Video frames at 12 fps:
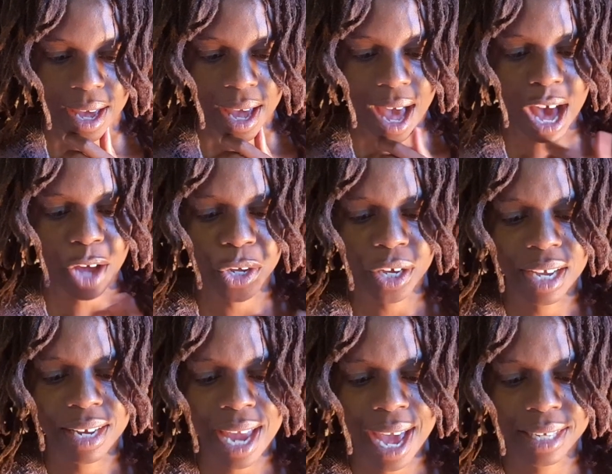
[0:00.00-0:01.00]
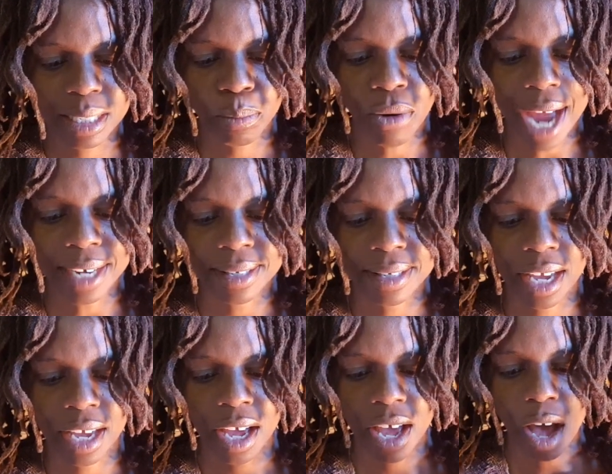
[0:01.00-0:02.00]
How do you connect
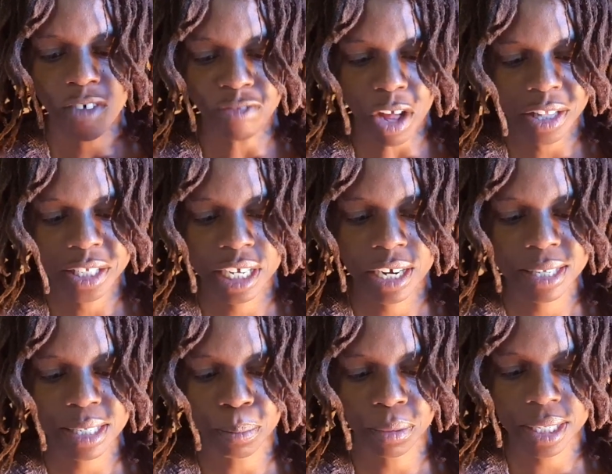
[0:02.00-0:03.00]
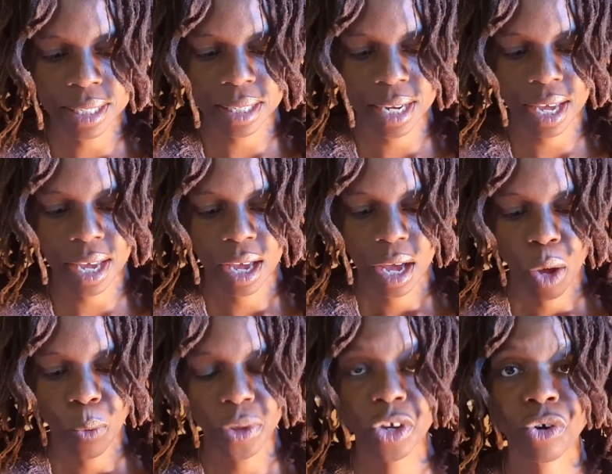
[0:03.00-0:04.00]
practicing voluntary simplicity
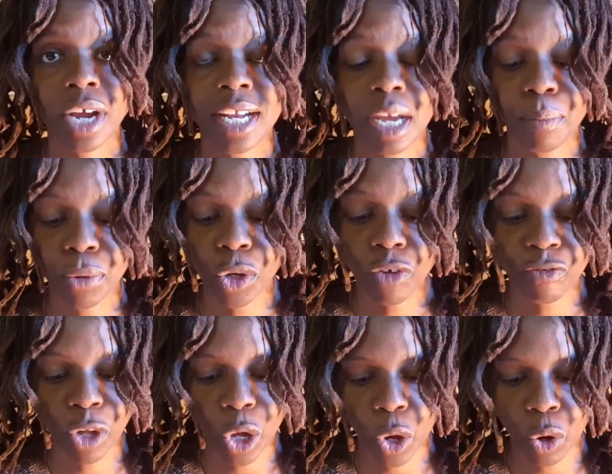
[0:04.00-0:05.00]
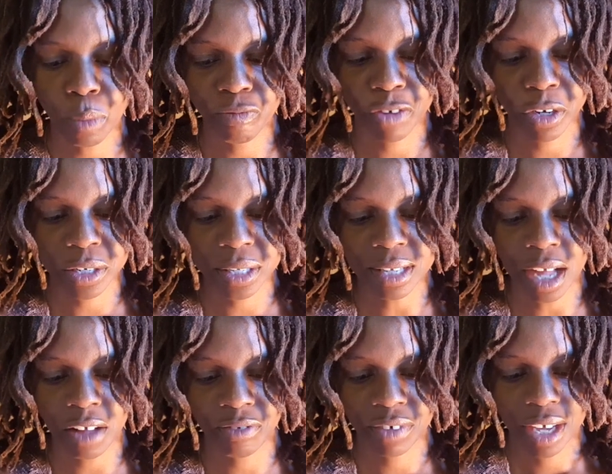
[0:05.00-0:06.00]
with creating a beautiful home for
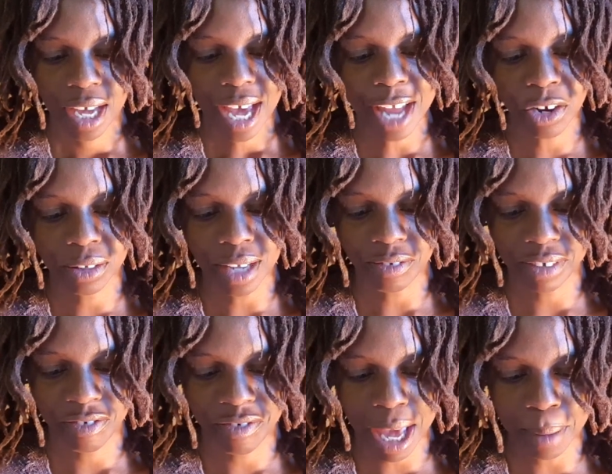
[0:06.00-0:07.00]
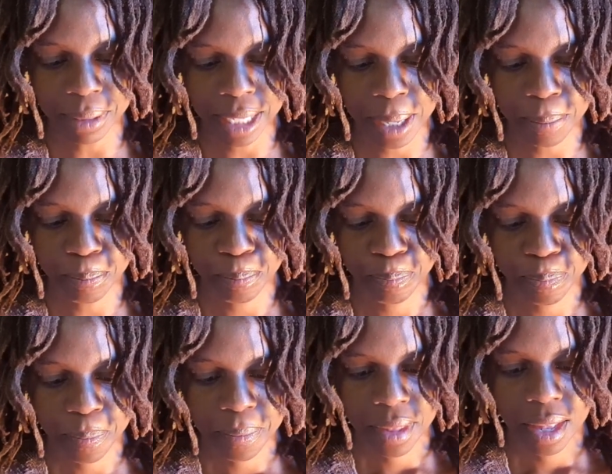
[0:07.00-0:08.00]
yourself and your lovely family?
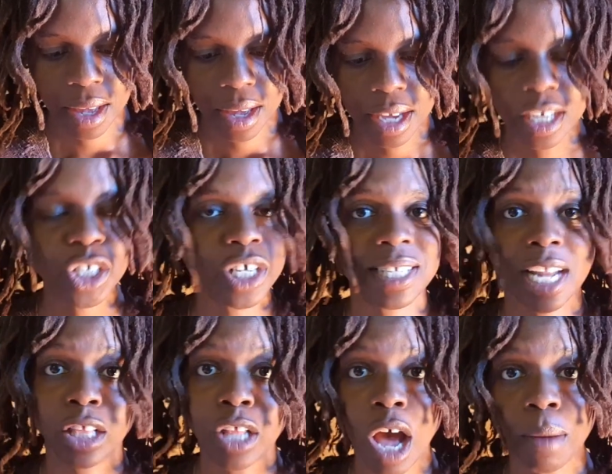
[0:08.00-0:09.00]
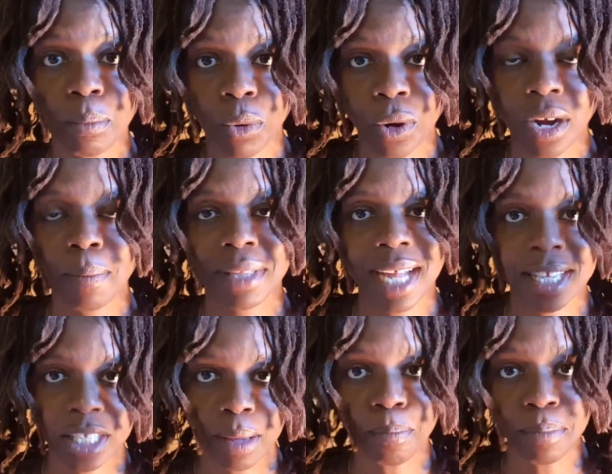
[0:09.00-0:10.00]
She said a lot more, but that's
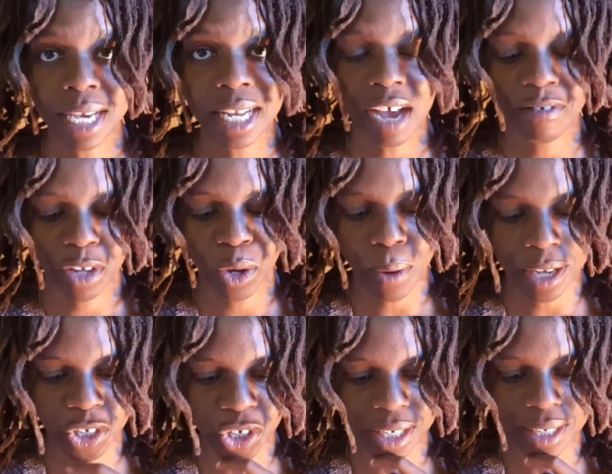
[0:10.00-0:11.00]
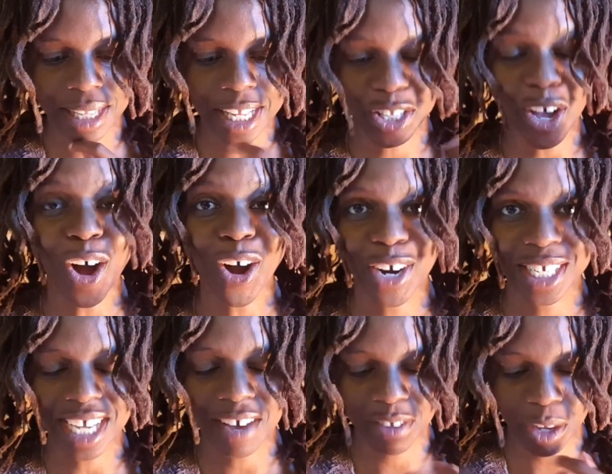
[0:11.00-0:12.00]
the meat of the question. That's the heart
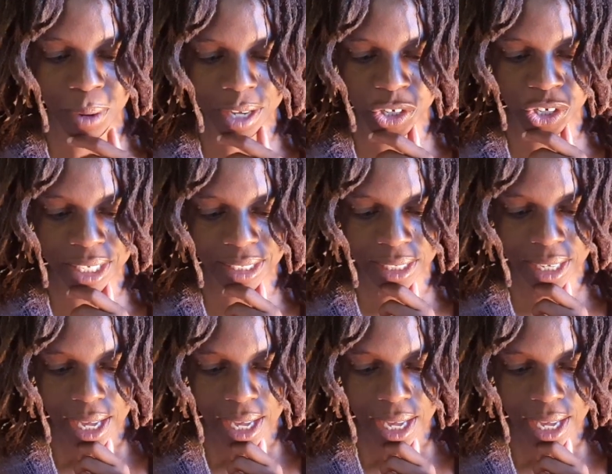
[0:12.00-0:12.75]
of the question.